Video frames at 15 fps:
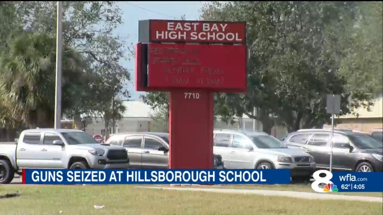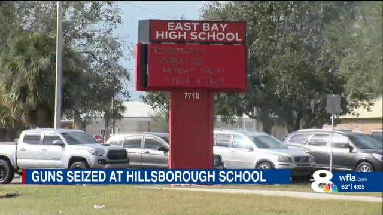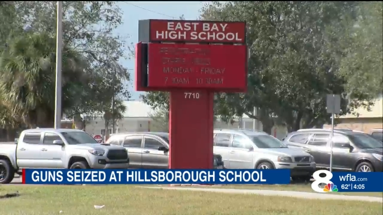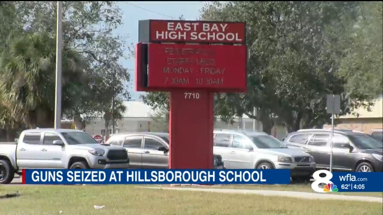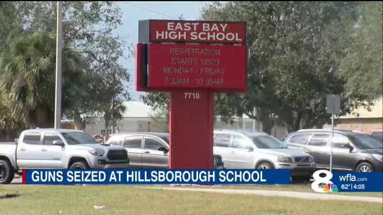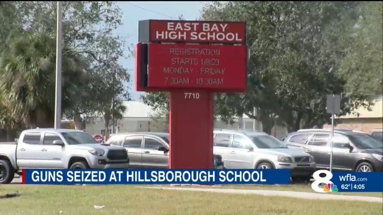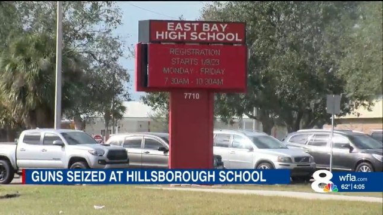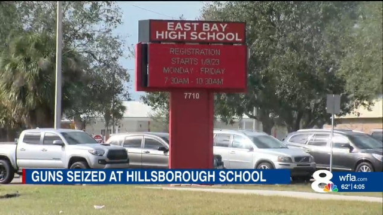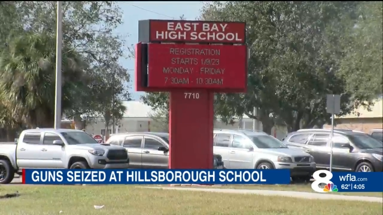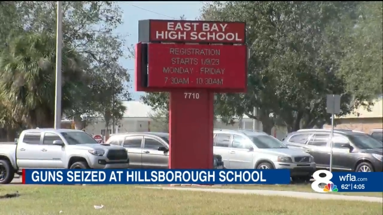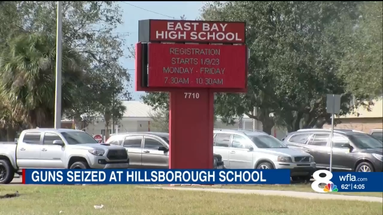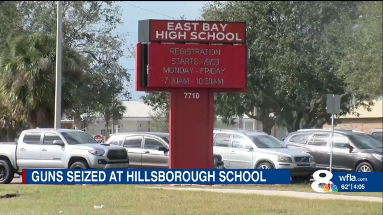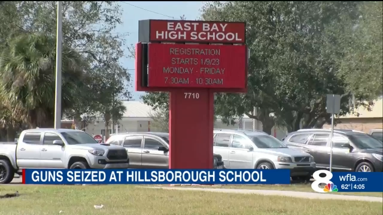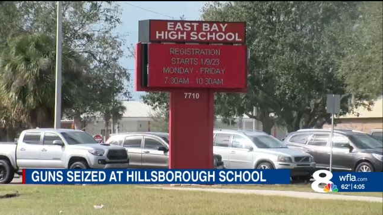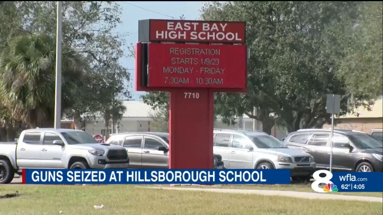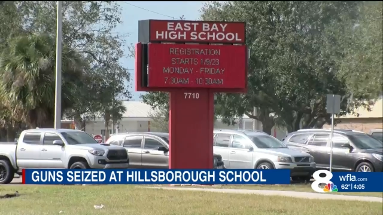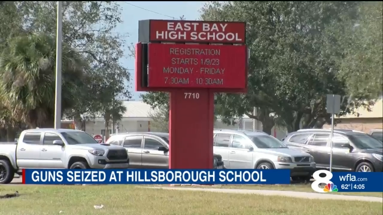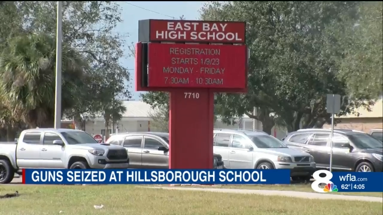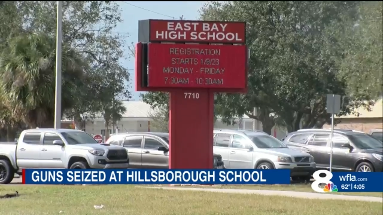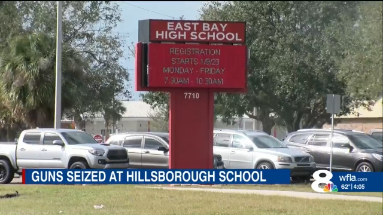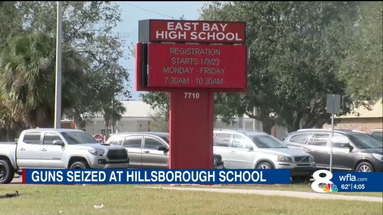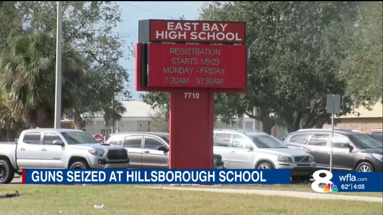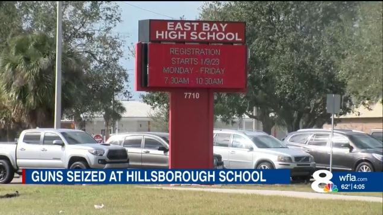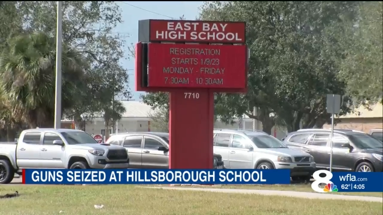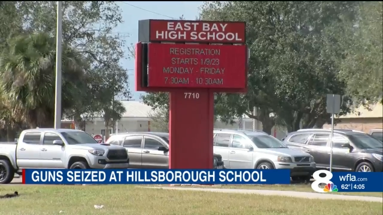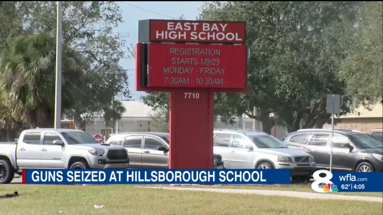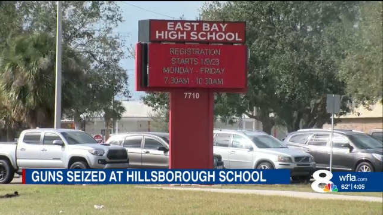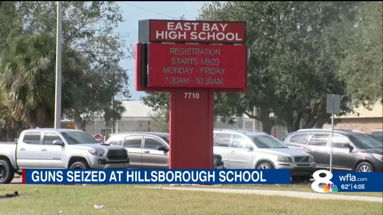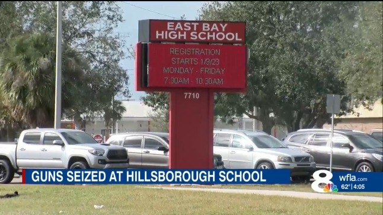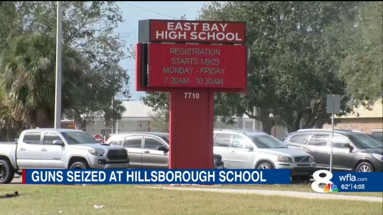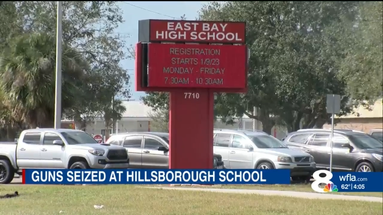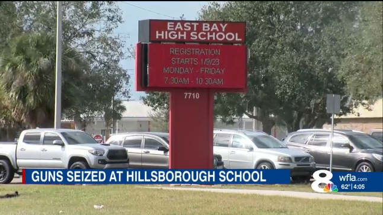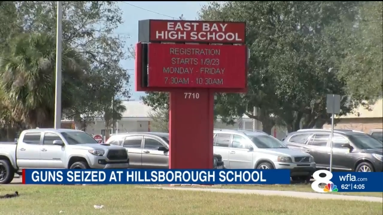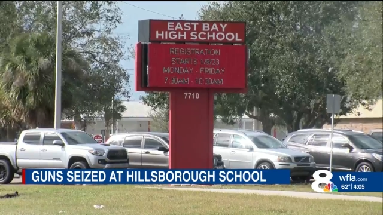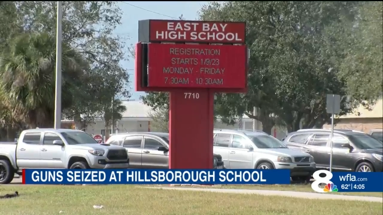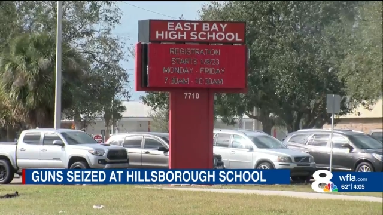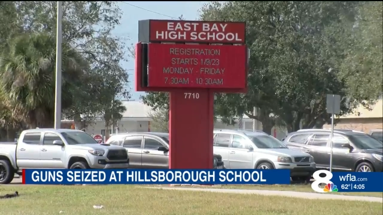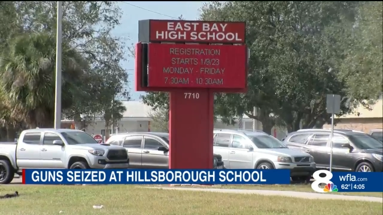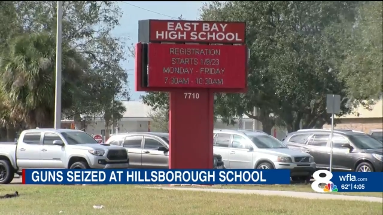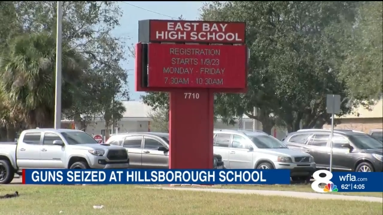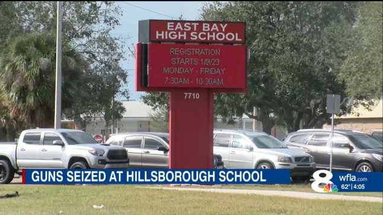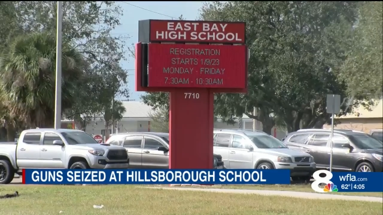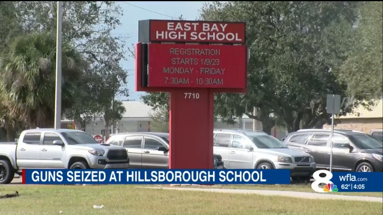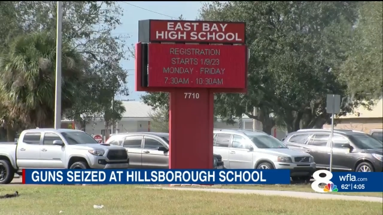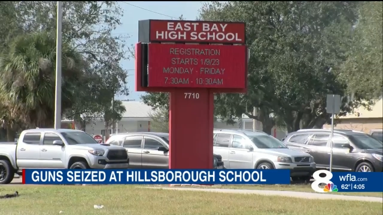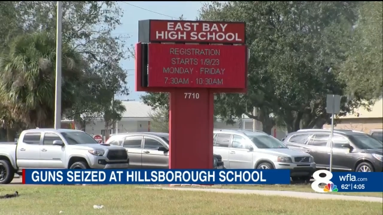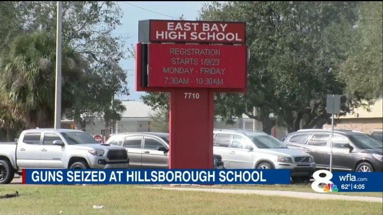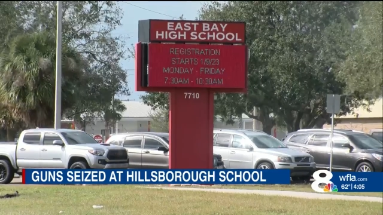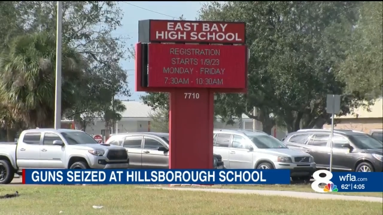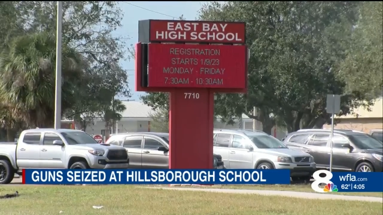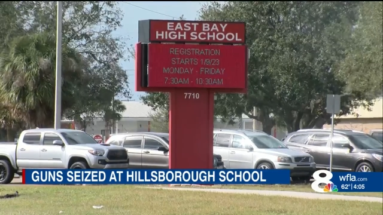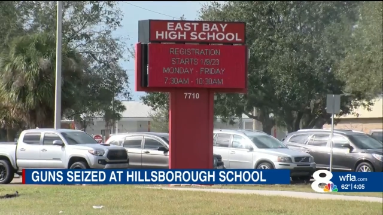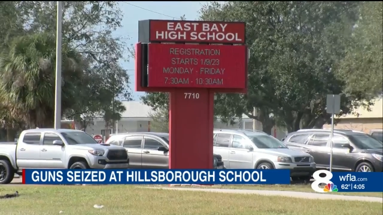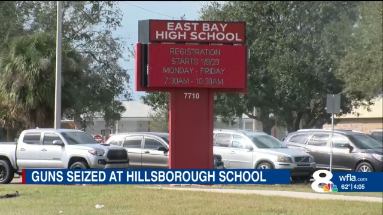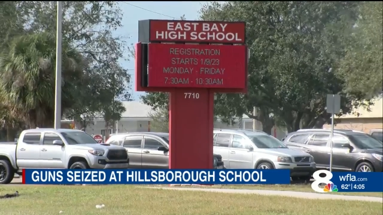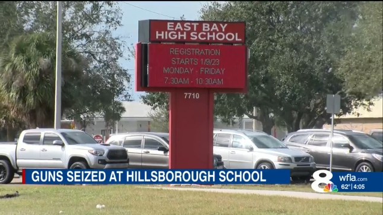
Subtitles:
Nobody's mouth can be seen.